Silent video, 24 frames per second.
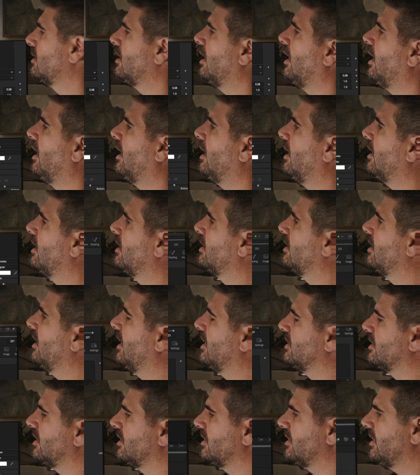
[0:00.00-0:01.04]

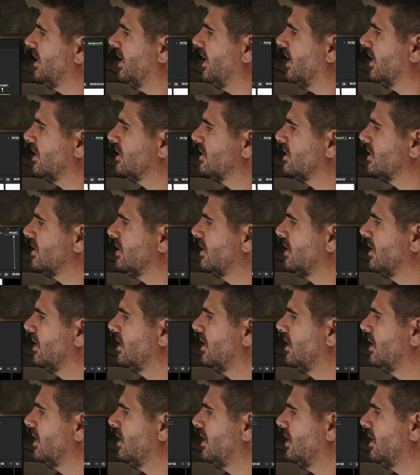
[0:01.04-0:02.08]
as our text.
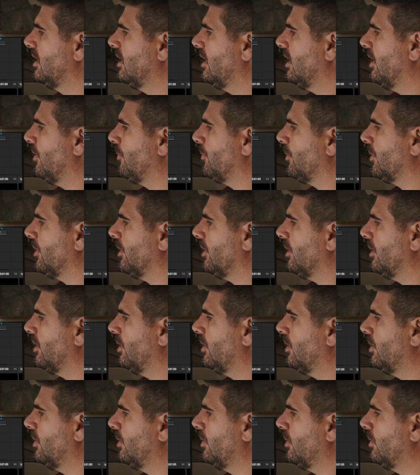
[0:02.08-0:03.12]
And we're going to
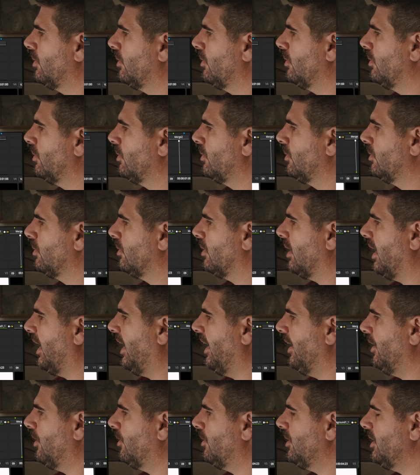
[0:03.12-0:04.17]
go,
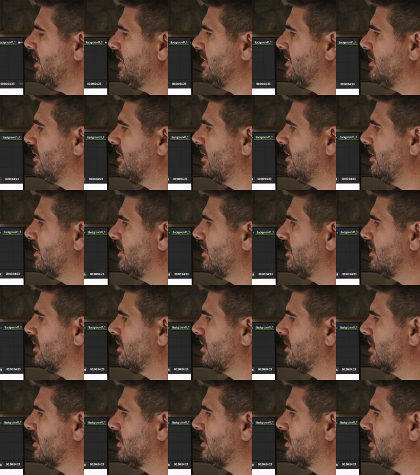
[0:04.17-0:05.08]
I already did this.